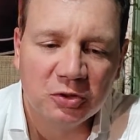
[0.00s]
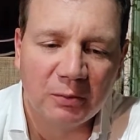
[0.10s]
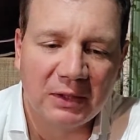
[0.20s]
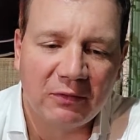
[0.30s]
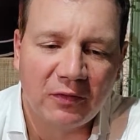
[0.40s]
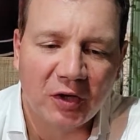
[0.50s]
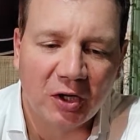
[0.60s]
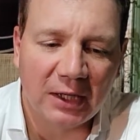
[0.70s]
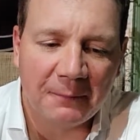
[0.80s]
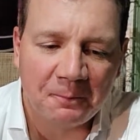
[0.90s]
to be
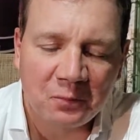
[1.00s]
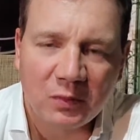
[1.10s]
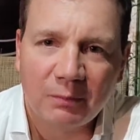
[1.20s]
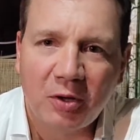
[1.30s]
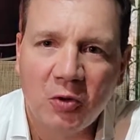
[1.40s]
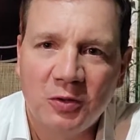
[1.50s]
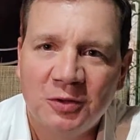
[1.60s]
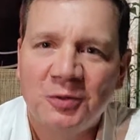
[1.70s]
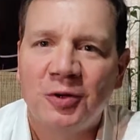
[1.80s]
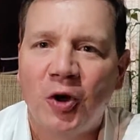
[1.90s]
very potent,